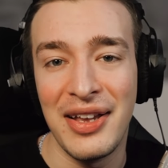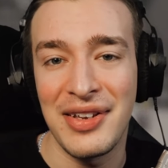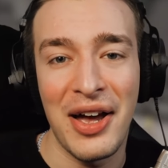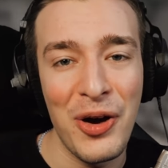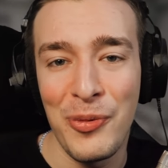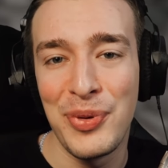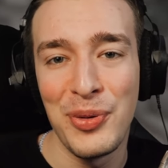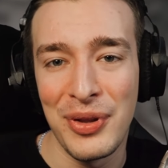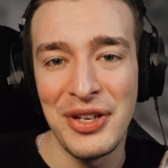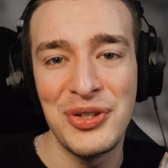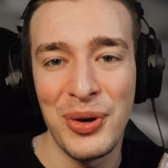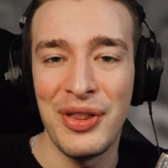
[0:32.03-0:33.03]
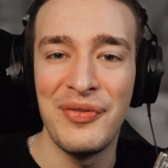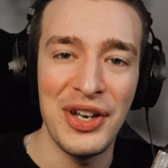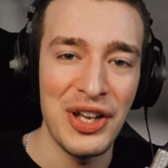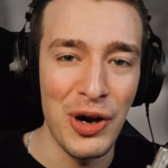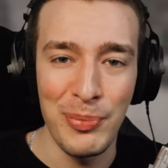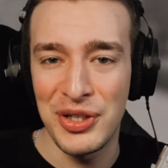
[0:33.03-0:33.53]
I hope you all enjoy the
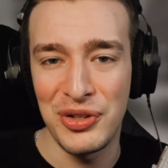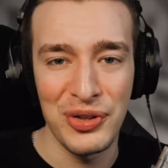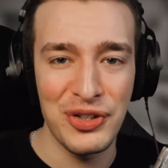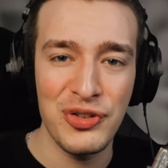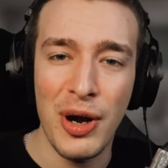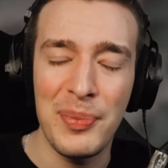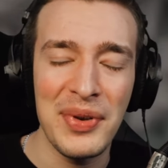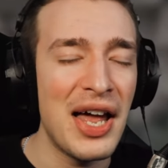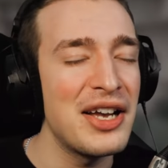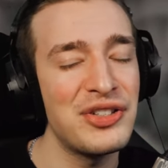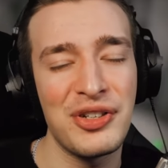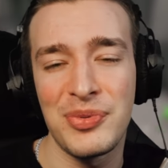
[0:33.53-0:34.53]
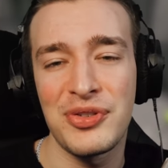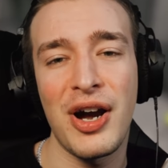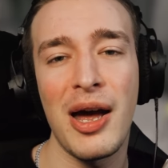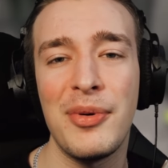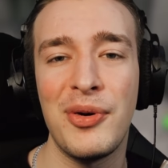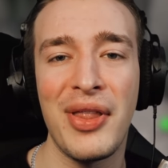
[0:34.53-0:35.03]
video. Be sure to drop a like,
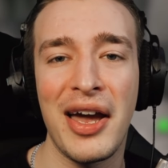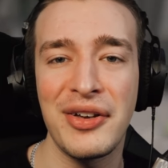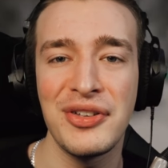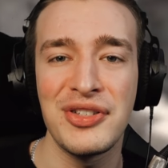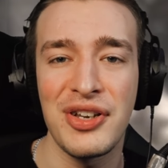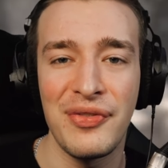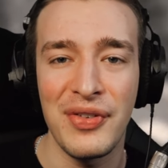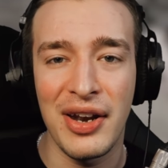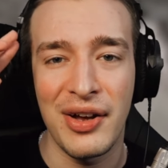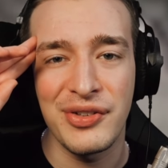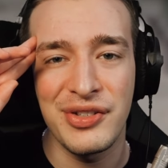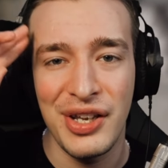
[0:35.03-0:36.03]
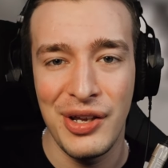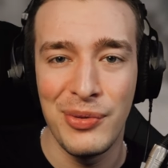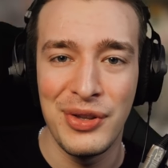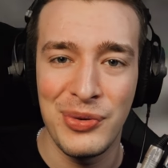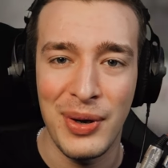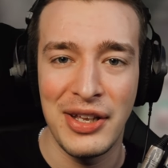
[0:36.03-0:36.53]
subscribe, all that good stuff, and I'll see you in
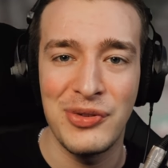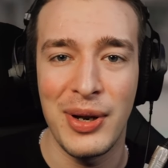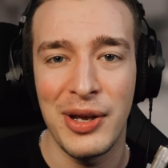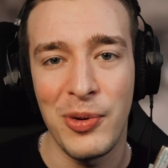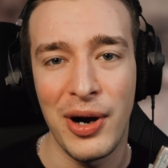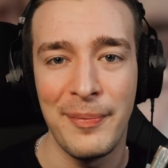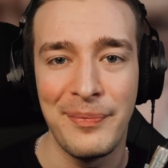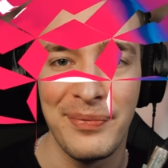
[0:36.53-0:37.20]
2021.